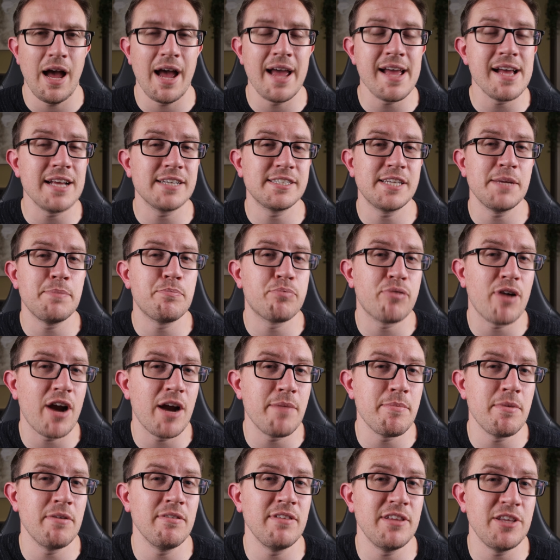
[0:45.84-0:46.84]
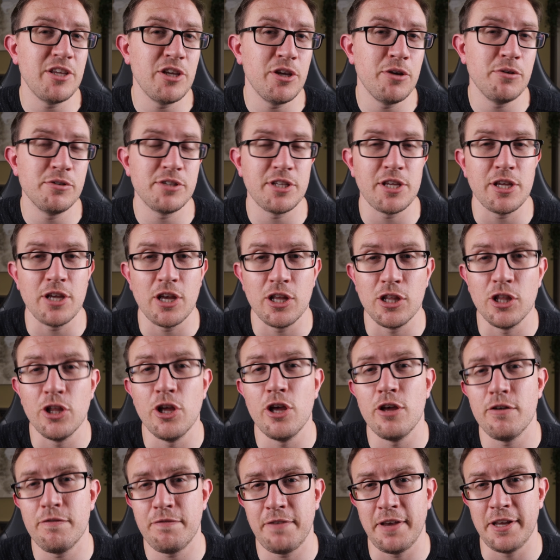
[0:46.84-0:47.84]
I actually primarily use the
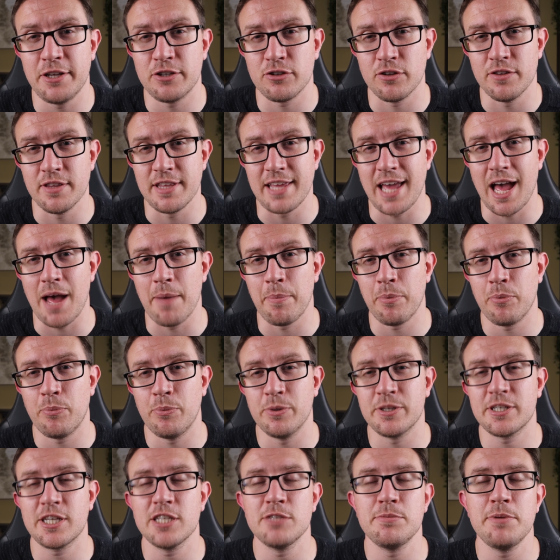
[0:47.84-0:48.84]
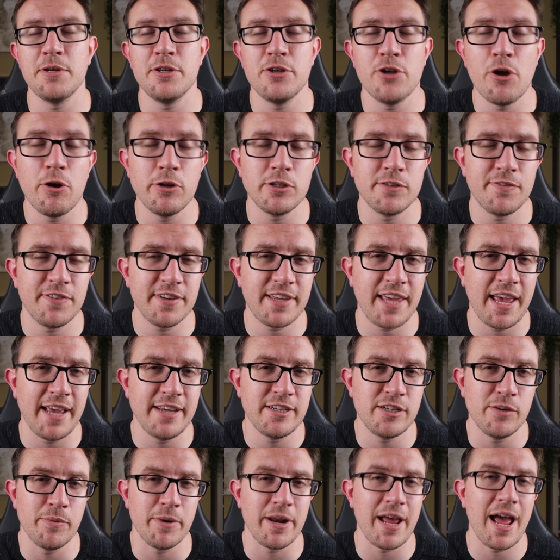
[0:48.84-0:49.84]
alert feature on the app, which gives me a
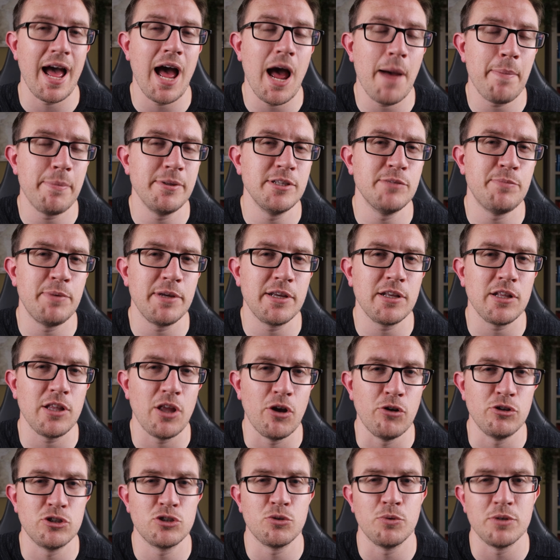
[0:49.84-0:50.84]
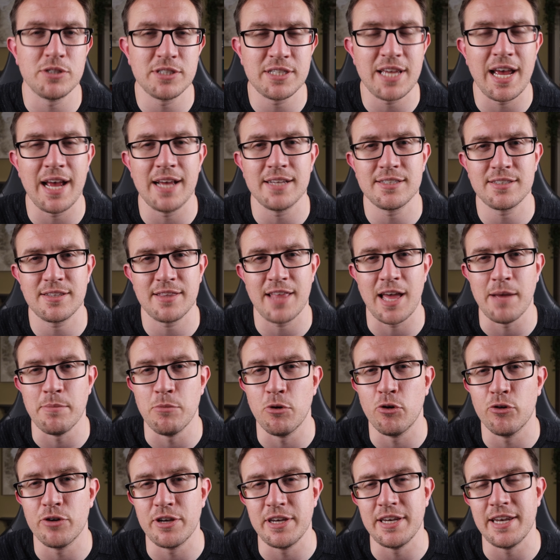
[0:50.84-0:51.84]
notification when I happen to be close to a task that I'm
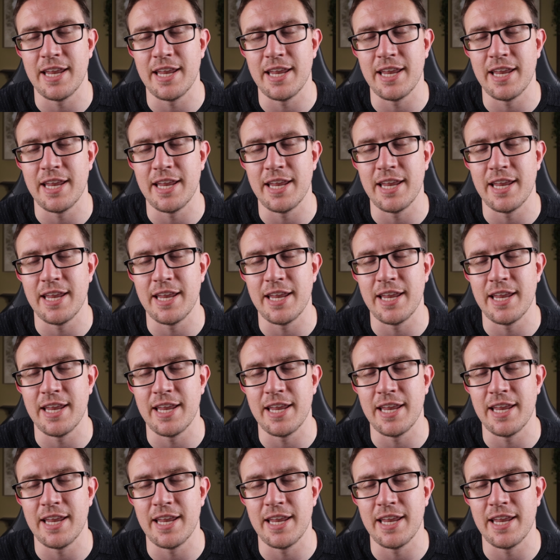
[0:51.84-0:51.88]
already